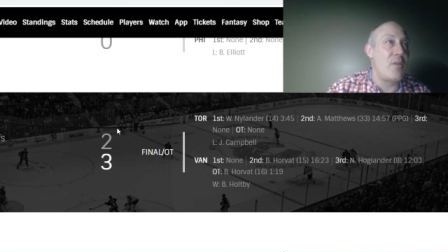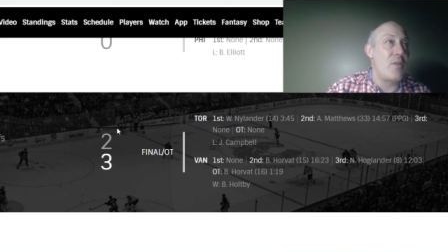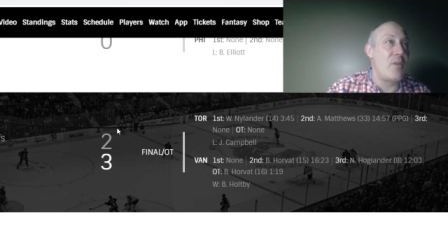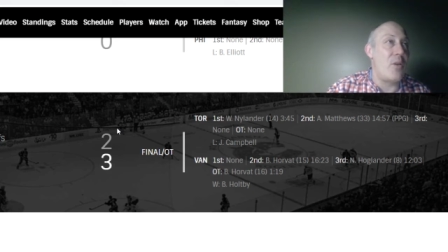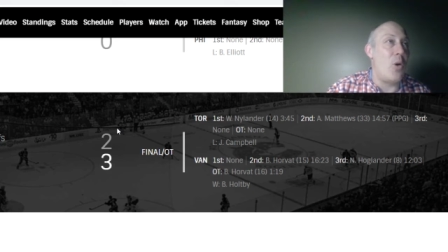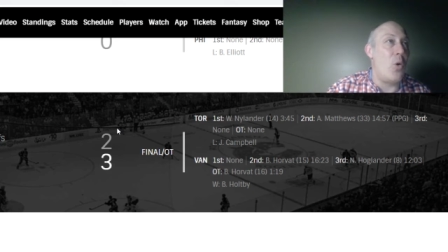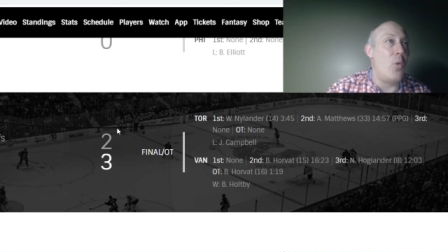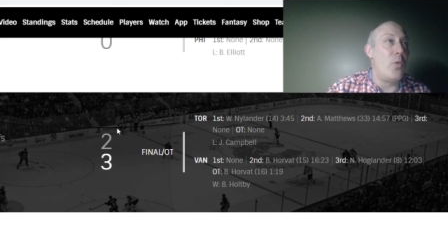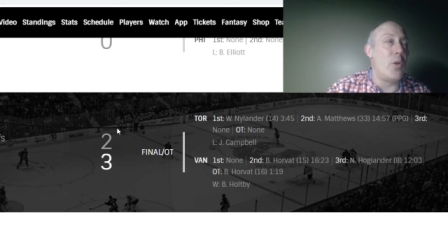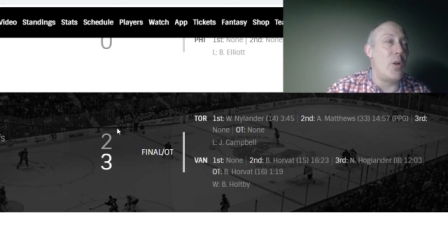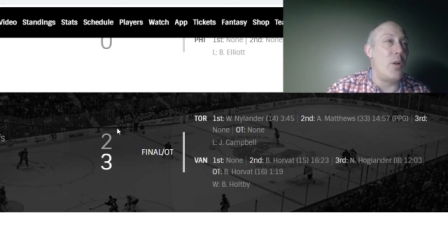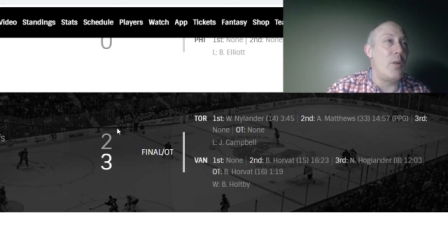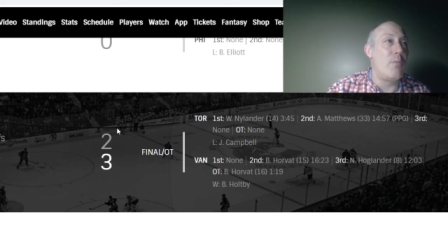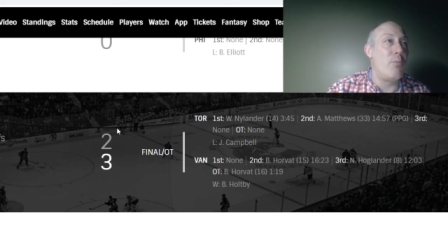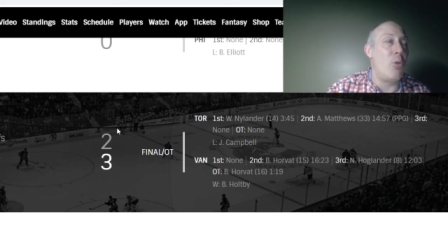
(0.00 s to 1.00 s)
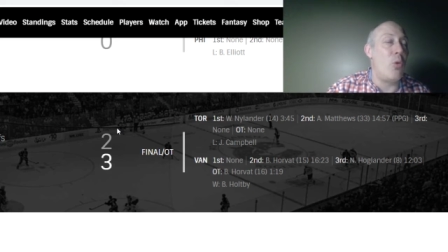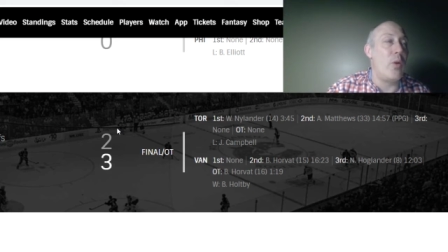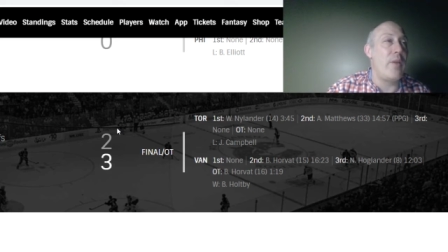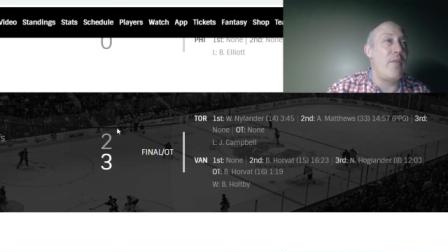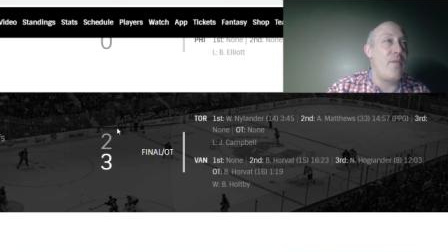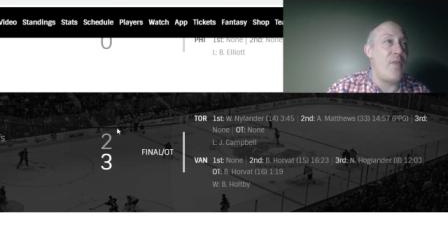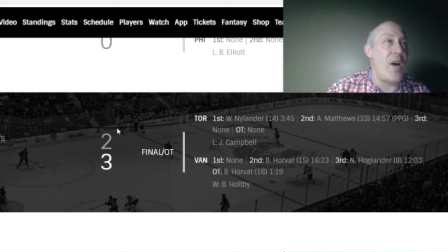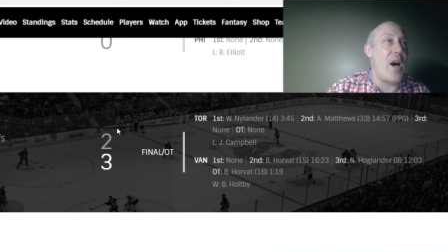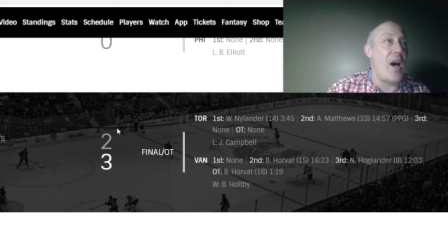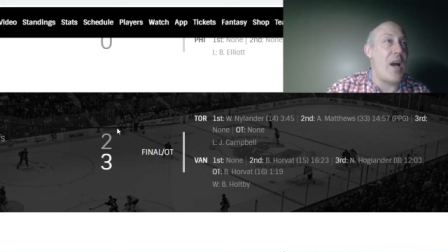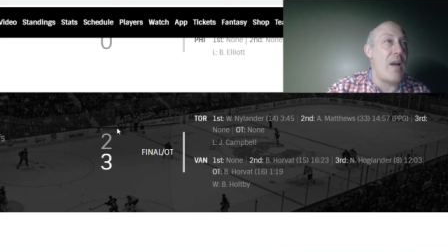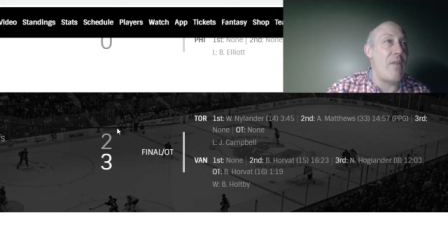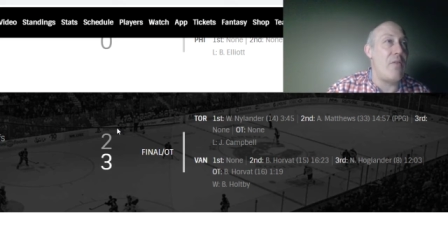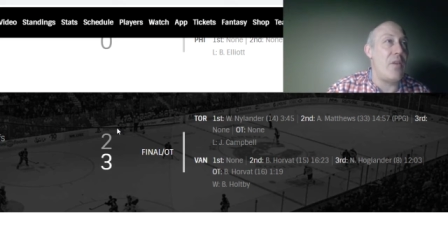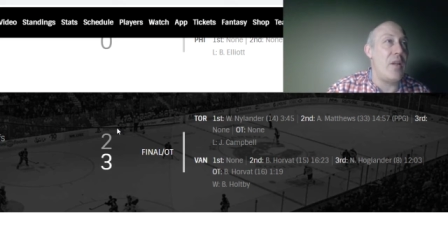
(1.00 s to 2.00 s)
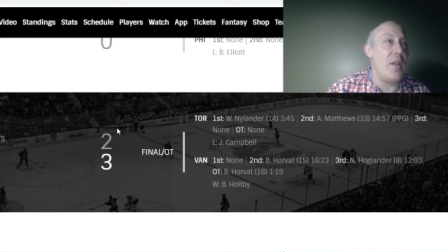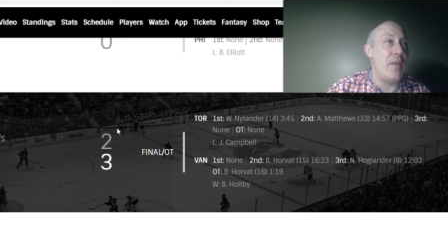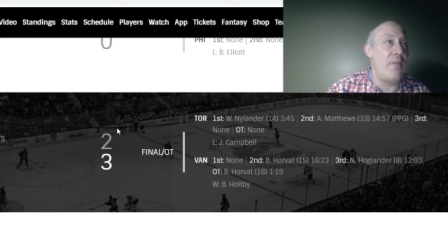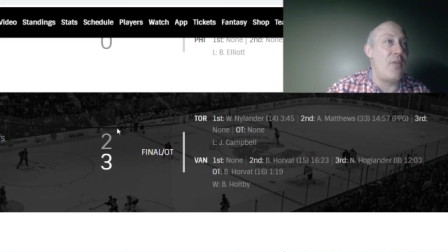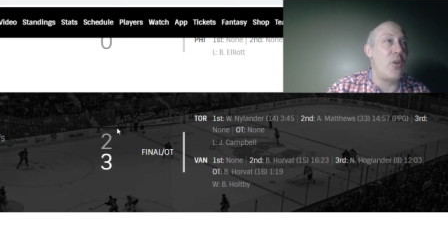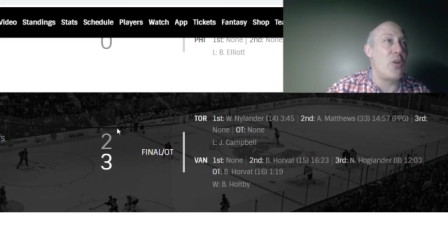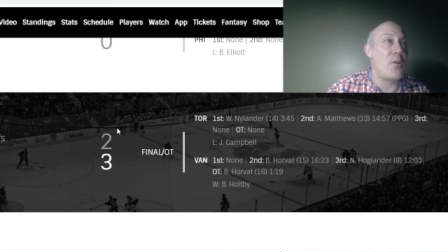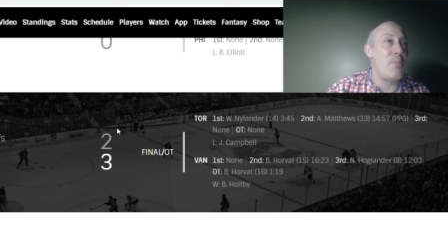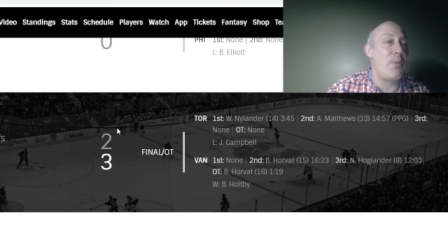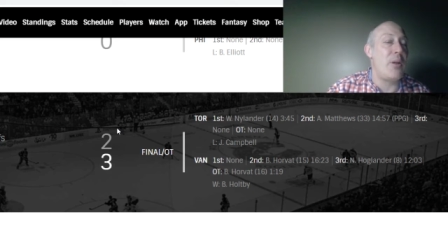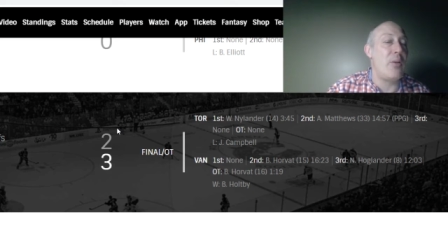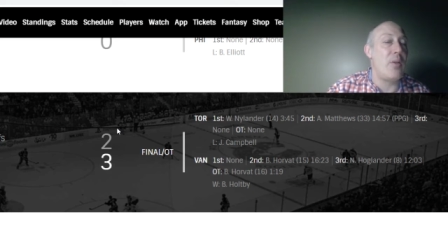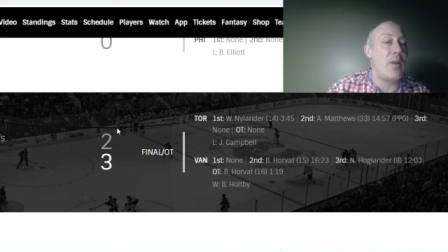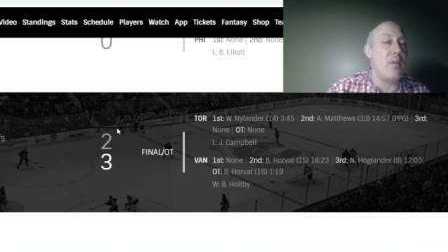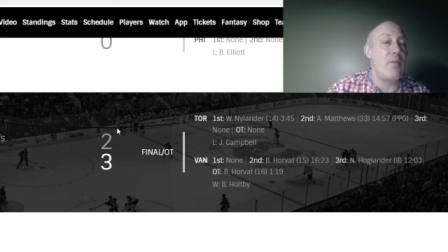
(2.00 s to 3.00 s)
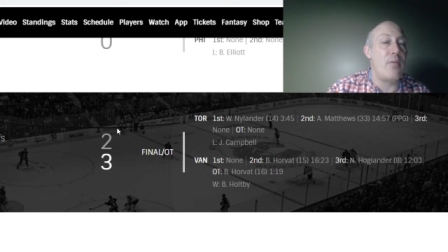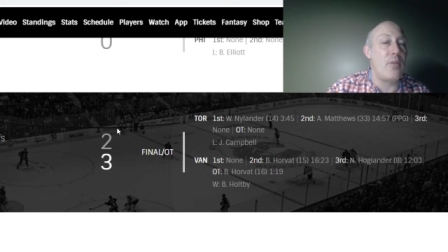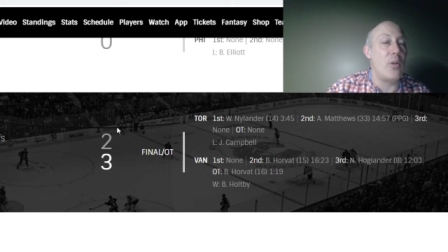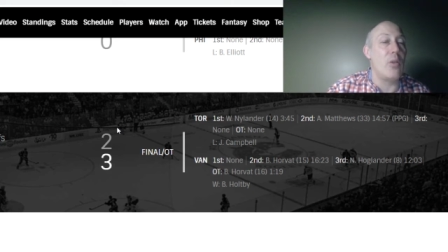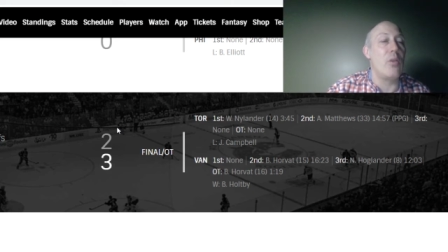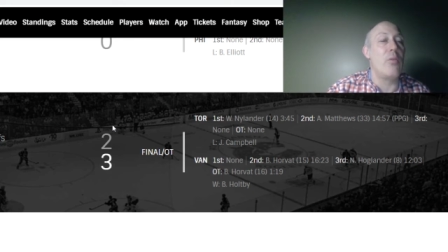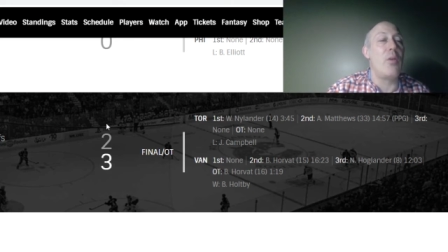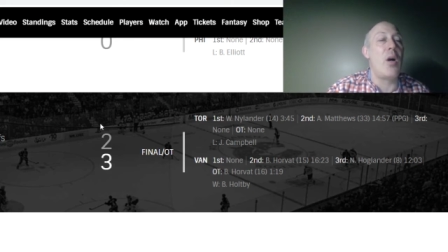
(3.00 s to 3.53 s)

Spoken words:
over 0.5 in the first period for